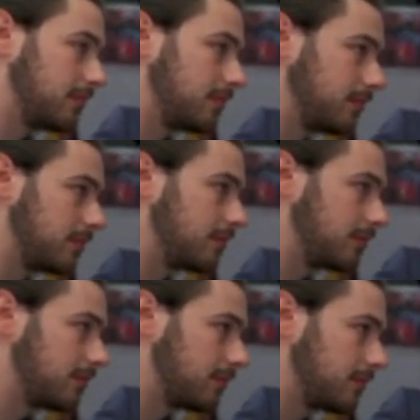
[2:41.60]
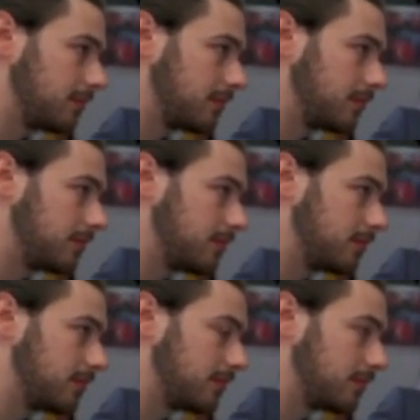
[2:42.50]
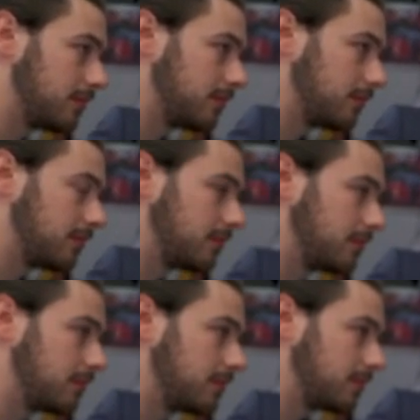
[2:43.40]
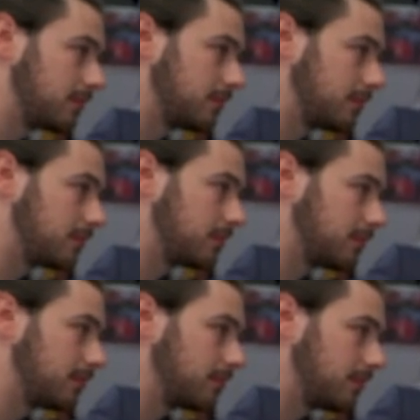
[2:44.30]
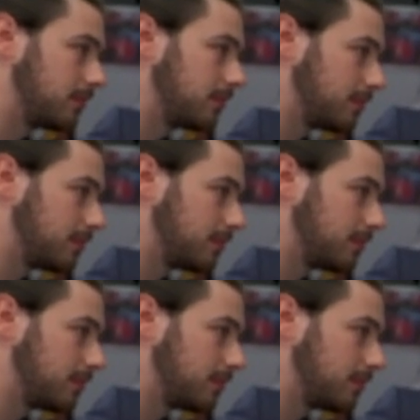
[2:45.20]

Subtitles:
(not speaking)